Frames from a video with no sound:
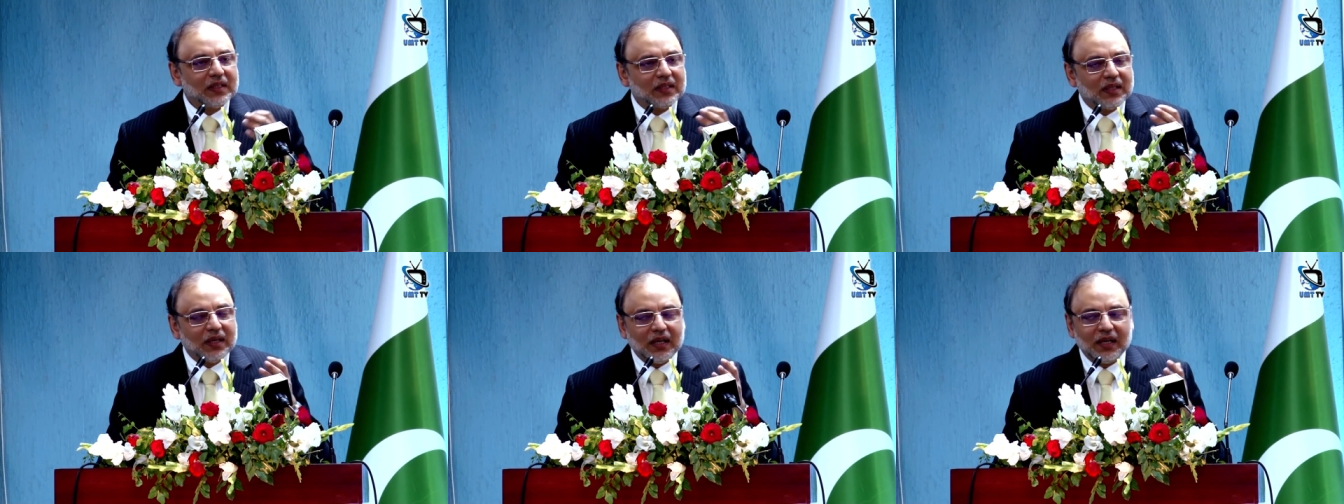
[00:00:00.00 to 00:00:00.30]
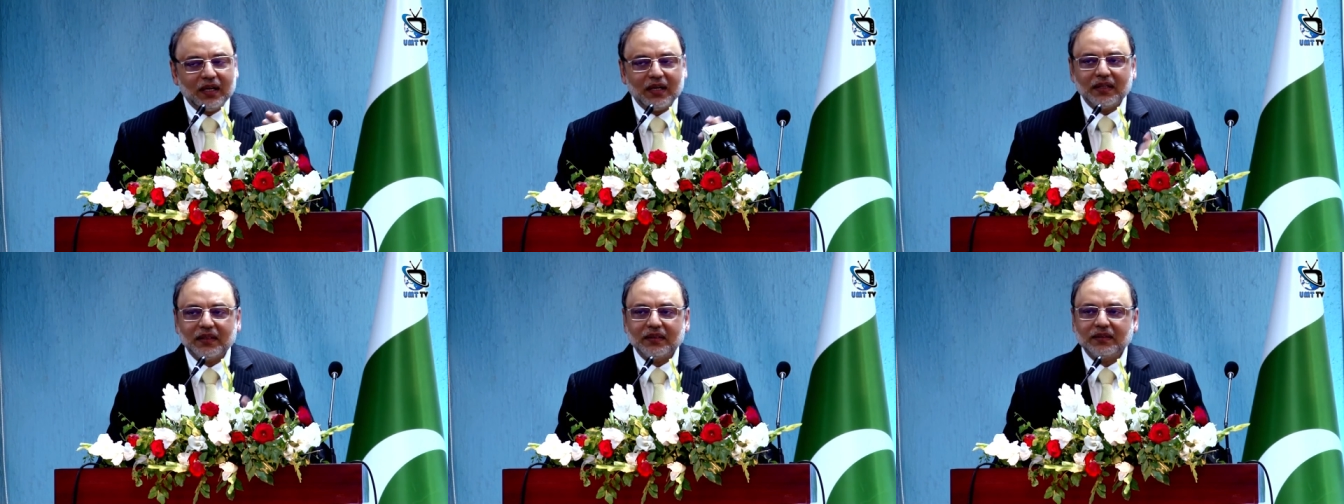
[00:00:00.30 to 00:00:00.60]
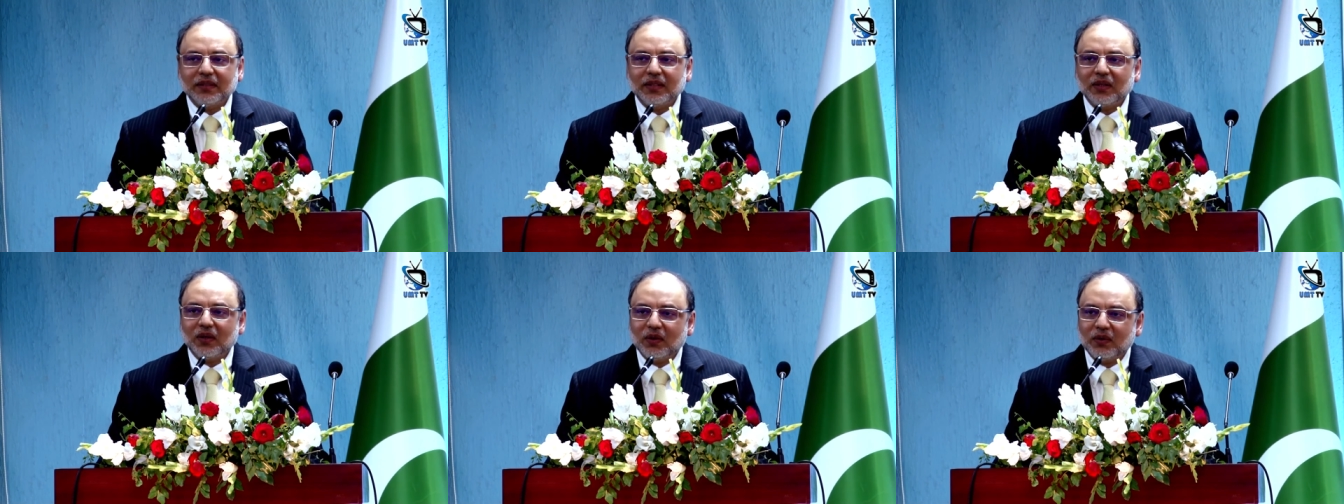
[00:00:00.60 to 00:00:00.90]
uh,
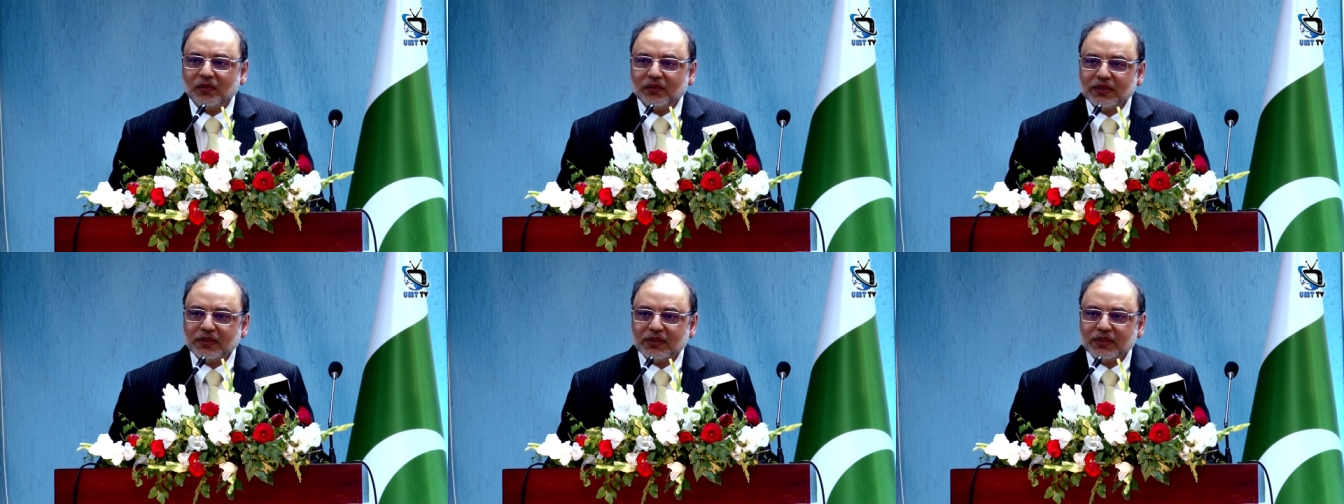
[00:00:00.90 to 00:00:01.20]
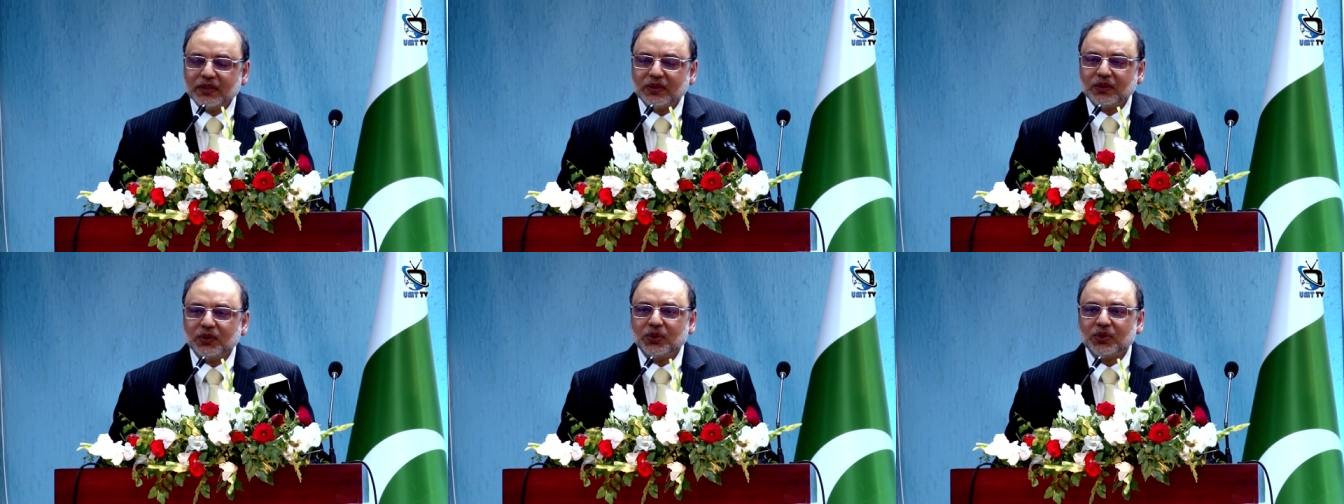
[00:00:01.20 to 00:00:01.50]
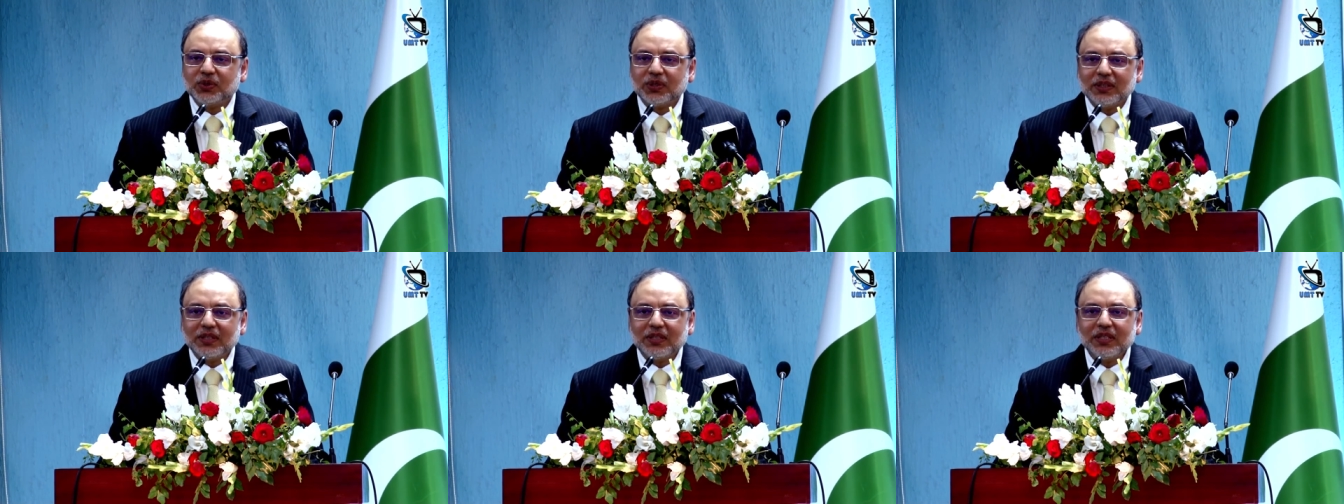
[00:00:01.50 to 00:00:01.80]
you know
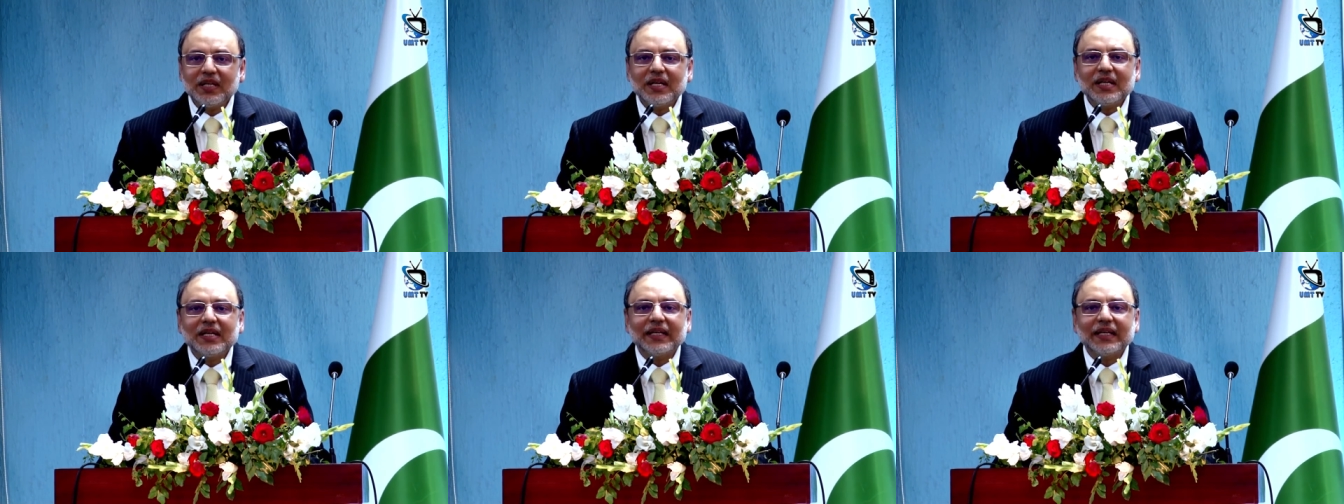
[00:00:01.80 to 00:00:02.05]
institution